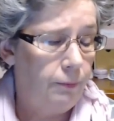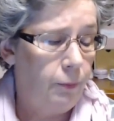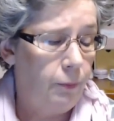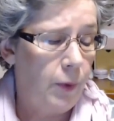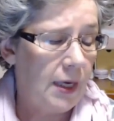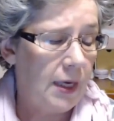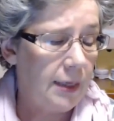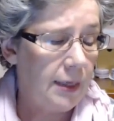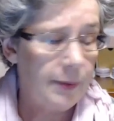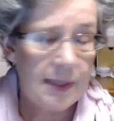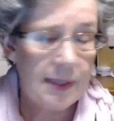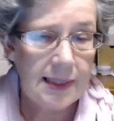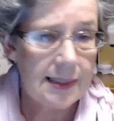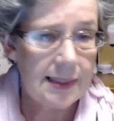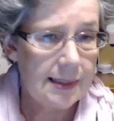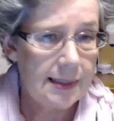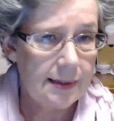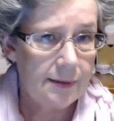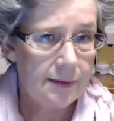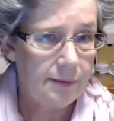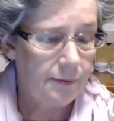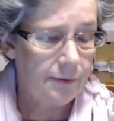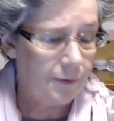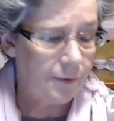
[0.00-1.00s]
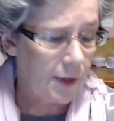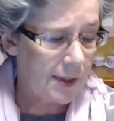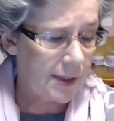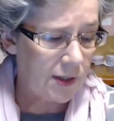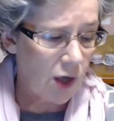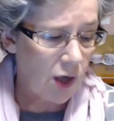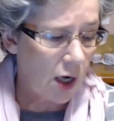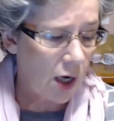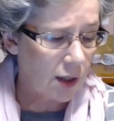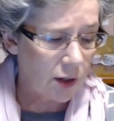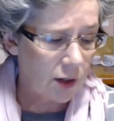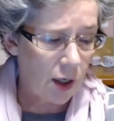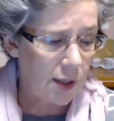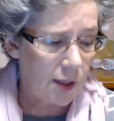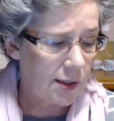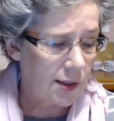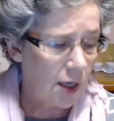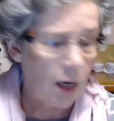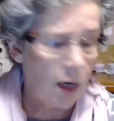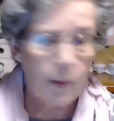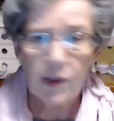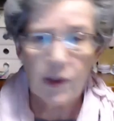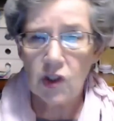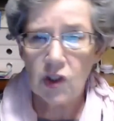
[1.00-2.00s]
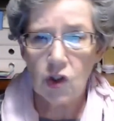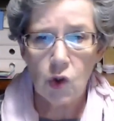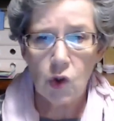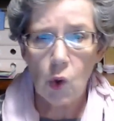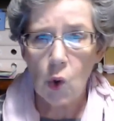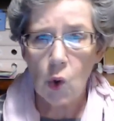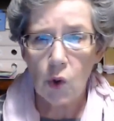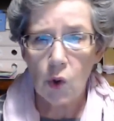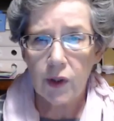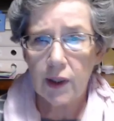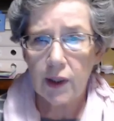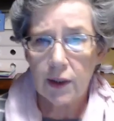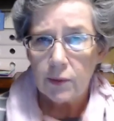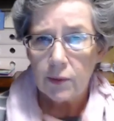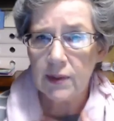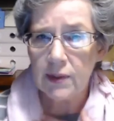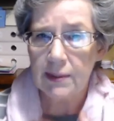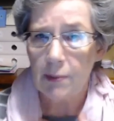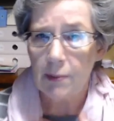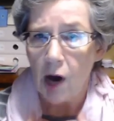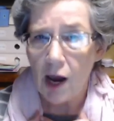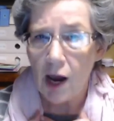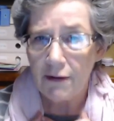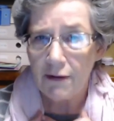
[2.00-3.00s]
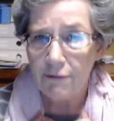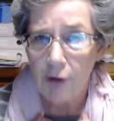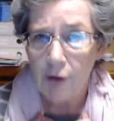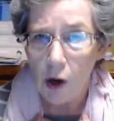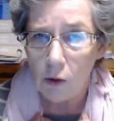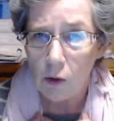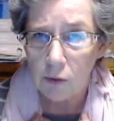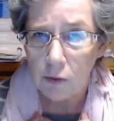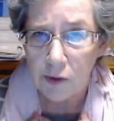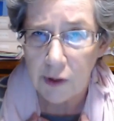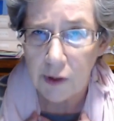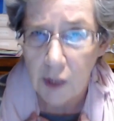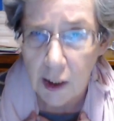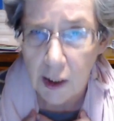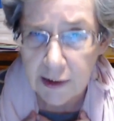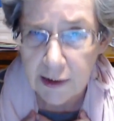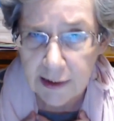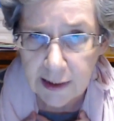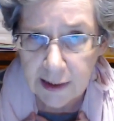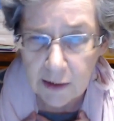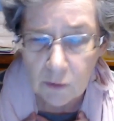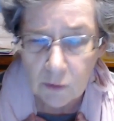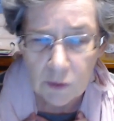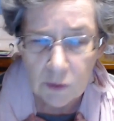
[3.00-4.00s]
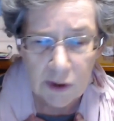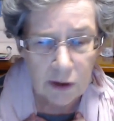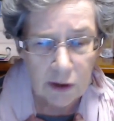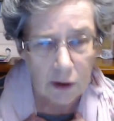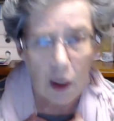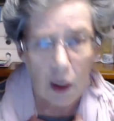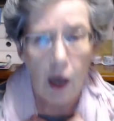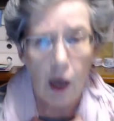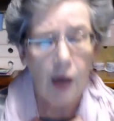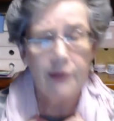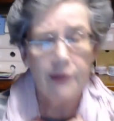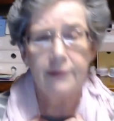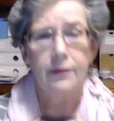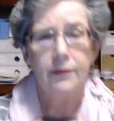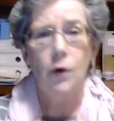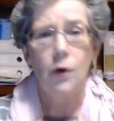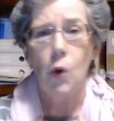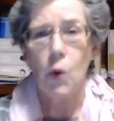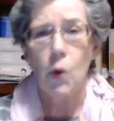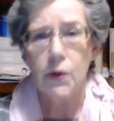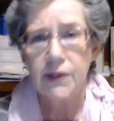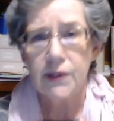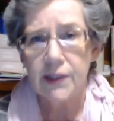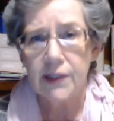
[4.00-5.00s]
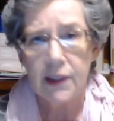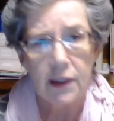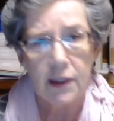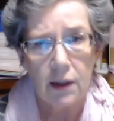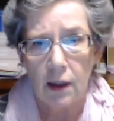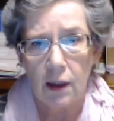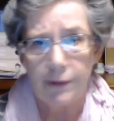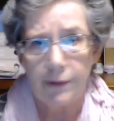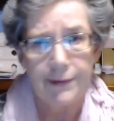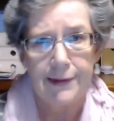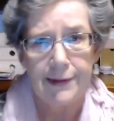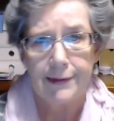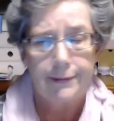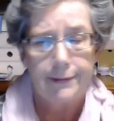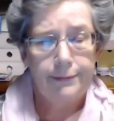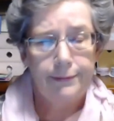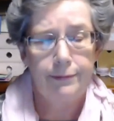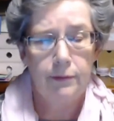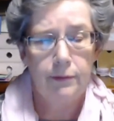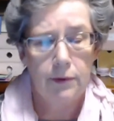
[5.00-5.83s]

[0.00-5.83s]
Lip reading: when he was first diagnosed, I was sure that it was my fault, that I'd killed it, I'd caused it, and I was